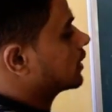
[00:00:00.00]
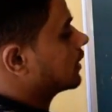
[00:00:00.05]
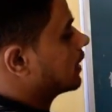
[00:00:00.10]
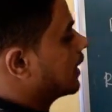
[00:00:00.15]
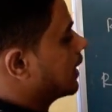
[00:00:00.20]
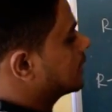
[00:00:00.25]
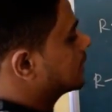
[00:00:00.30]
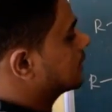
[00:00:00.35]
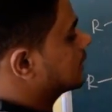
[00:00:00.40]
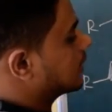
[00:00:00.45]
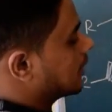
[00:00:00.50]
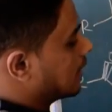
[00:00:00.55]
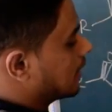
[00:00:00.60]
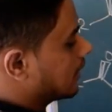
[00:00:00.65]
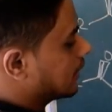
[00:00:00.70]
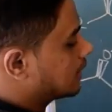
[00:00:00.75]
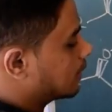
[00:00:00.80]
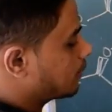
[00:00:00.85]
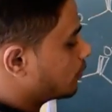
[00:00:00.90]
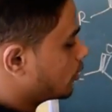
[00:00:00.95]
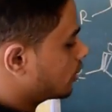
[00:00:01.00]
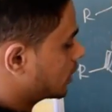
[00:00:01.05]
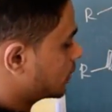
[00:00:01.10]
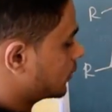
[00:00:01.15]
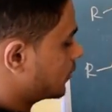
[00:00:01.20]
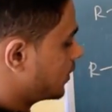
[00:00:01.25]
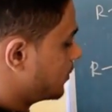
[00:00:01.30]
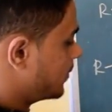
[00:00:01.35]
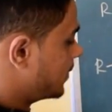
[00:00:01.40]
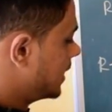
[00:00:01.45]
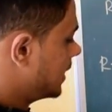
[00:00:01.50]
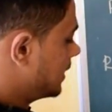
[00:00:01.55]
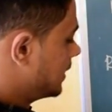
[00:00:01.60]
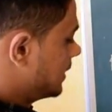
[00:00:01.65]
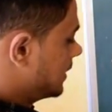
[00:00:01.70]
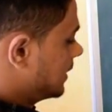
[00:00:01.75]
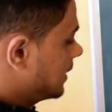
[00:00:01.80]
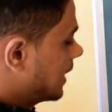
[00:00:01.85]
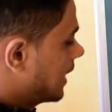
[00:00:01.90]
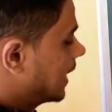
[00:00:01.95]
and the other product will be
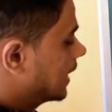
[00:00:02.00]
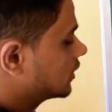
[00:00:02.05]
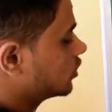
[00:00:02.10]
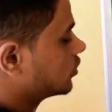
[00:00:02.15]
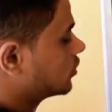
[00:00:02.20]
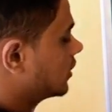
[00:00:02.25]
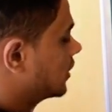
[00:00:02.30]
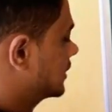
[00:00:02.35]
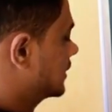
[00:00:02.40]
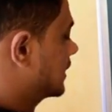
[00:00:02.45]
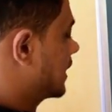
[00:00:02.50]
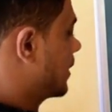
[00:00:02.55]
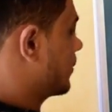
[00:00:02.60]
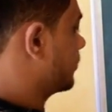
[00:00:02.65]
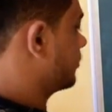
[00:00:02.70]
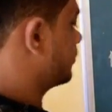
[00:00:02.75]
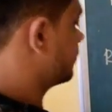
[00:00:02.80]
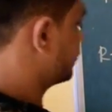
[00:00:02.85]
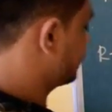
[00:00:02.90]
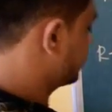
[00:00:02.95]
as usual same.